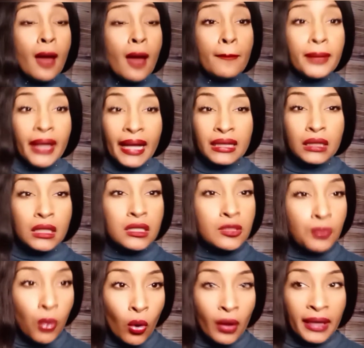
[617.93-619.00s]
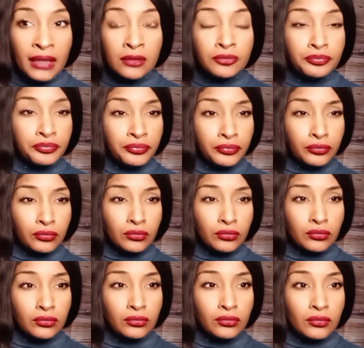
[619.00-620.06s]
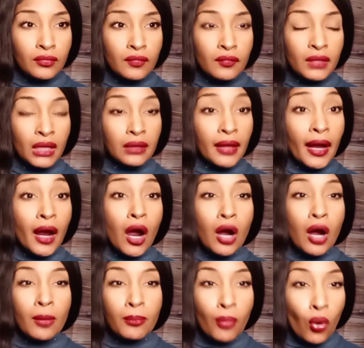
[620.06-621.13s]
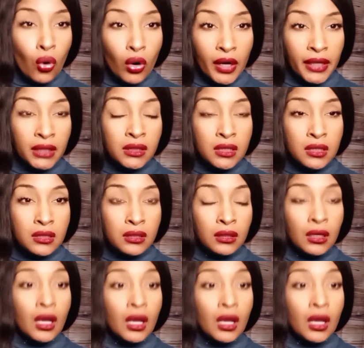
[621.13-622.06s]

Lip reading: But at this point, there are boards